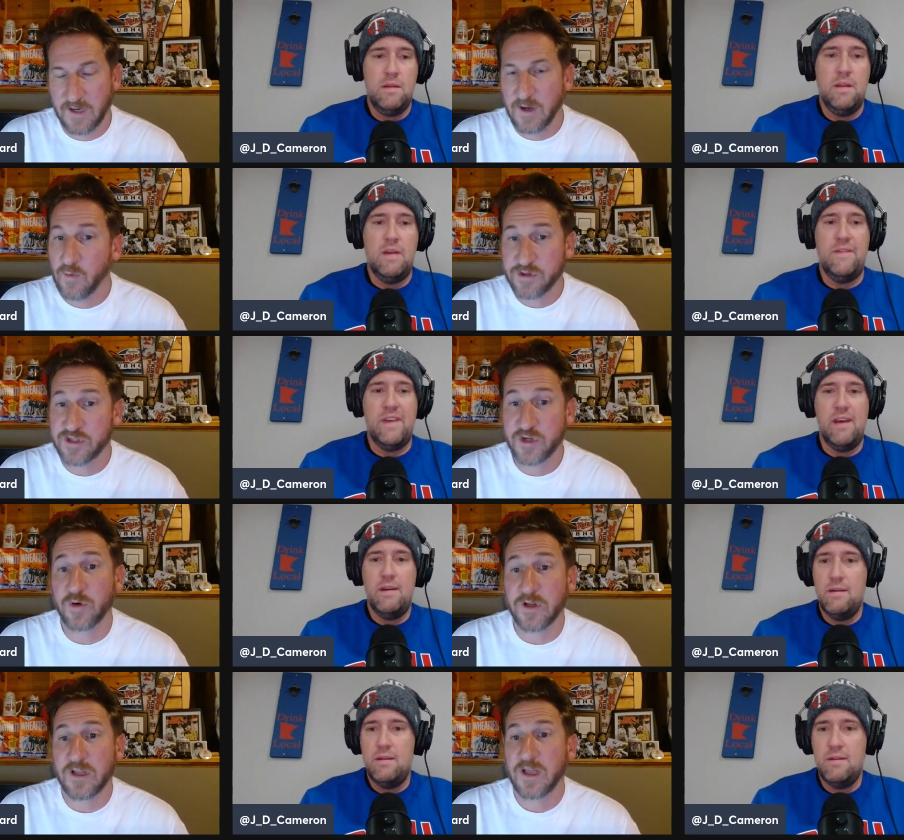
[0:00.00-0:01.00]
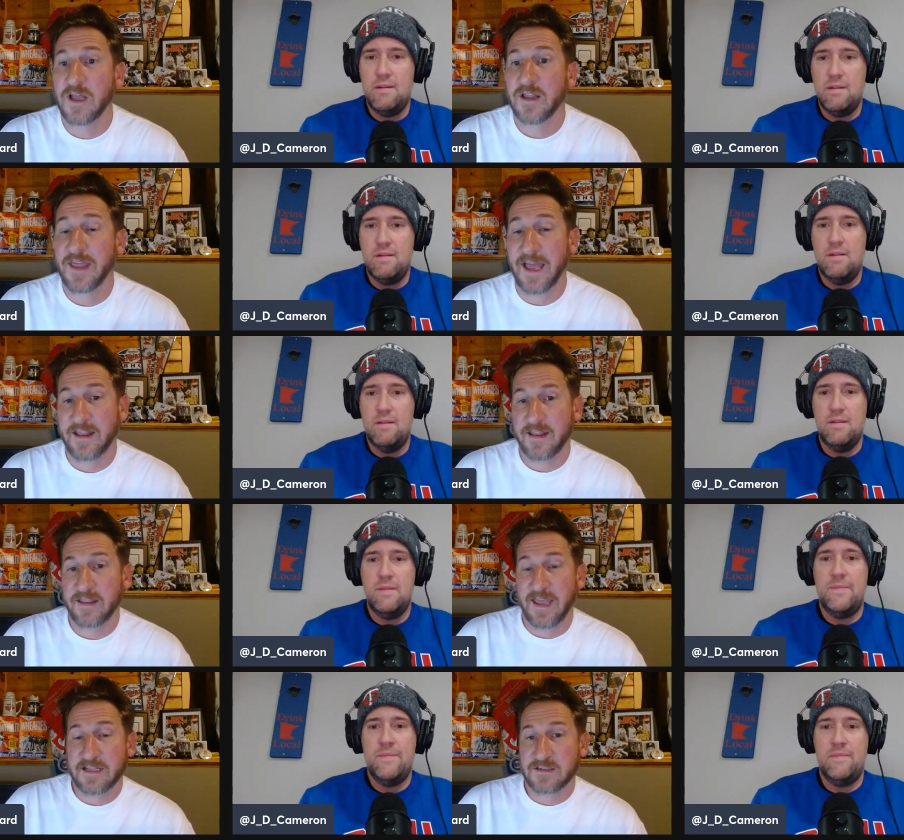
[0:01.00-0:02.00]
Speaker 1: Love which that. Which is cool. That,
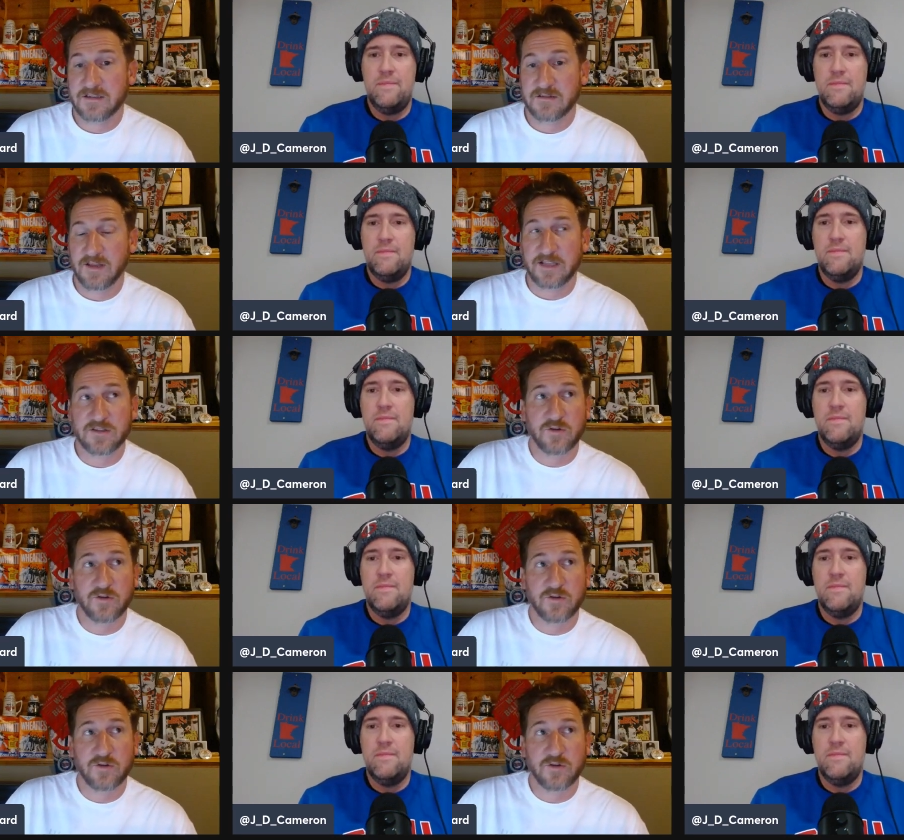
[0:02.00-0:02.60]
that's, that's